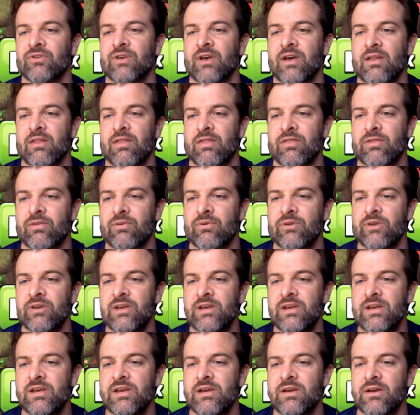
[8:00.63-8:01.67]
at
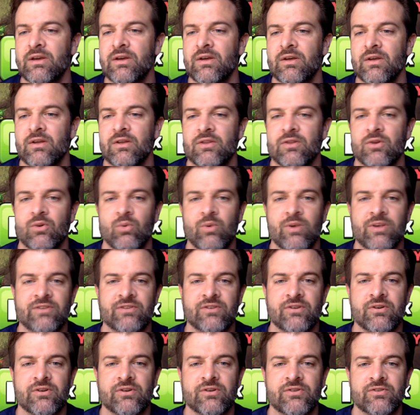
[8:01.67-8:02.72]
3, the
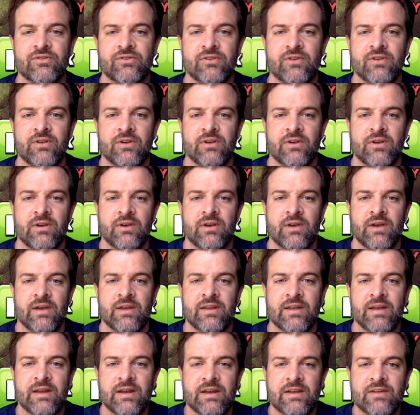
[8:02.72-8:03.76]
Wizards,
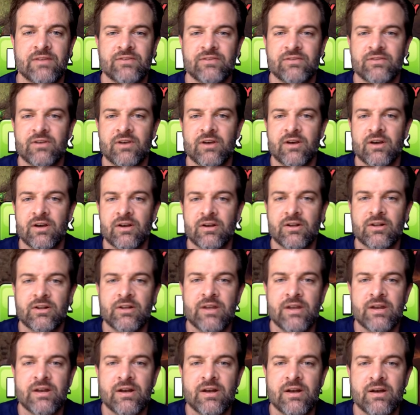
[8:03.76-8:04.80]
and then he's
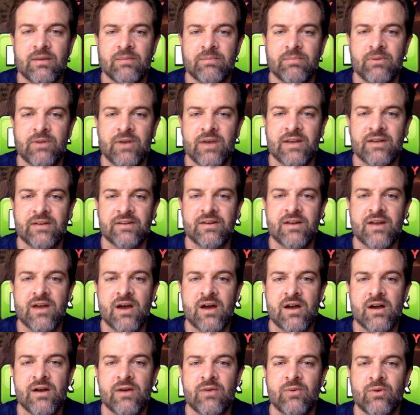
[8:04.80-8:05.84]
cleaning up at
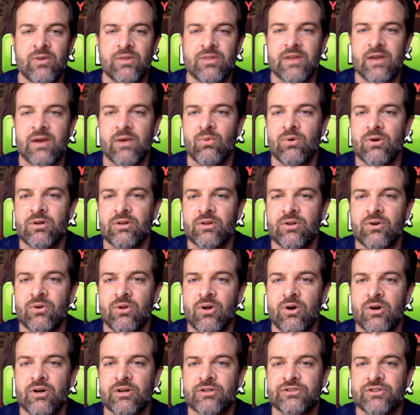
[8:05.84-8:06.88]
9 with that one little
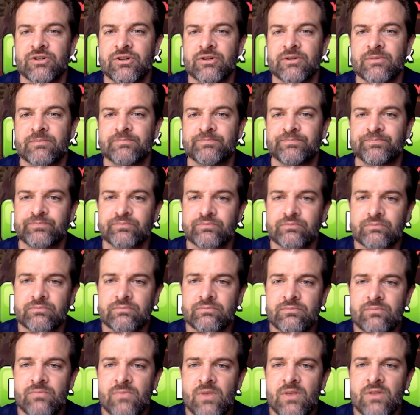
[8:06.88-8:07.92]
archer.
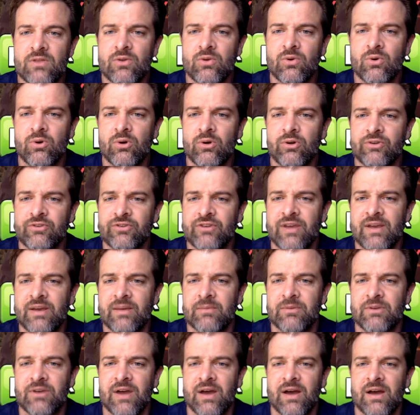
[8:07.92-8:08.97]
The Royal
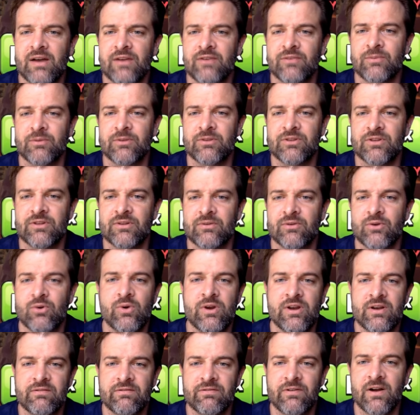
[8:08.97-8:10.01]
Champ dies, but the
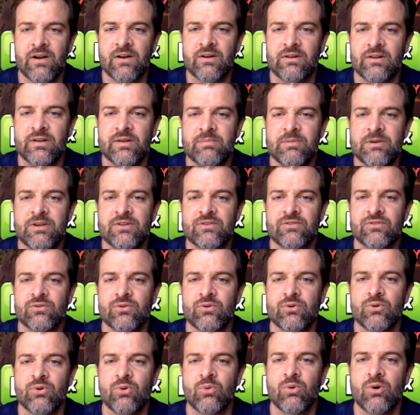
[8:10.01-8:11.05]
Queen finally beats
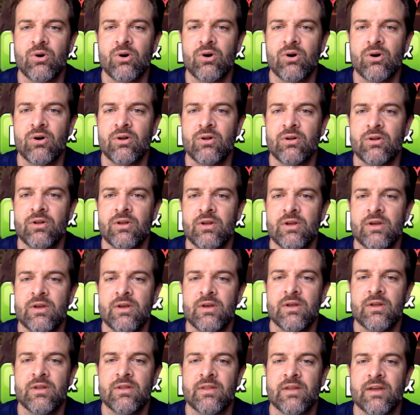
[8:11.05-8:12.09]
through the wall.
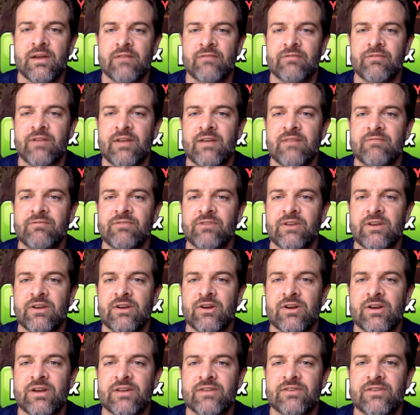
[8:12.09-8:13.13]
That Flame
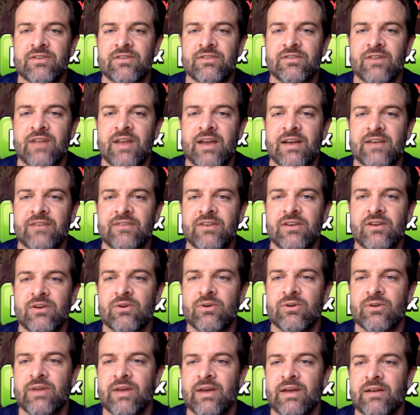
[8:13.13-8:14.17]
Flinger gets its last hit
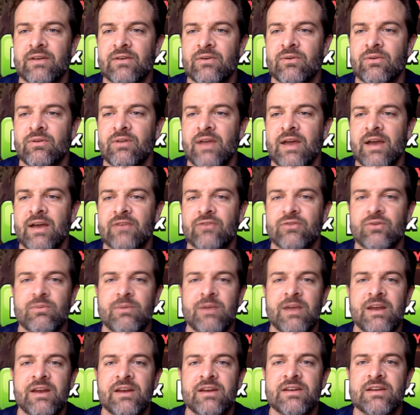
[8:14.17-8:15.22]
on that last
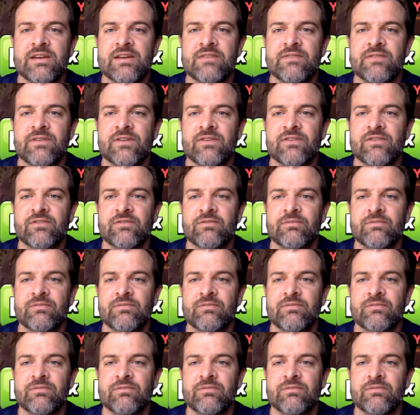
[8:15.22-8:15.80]
remaining defensive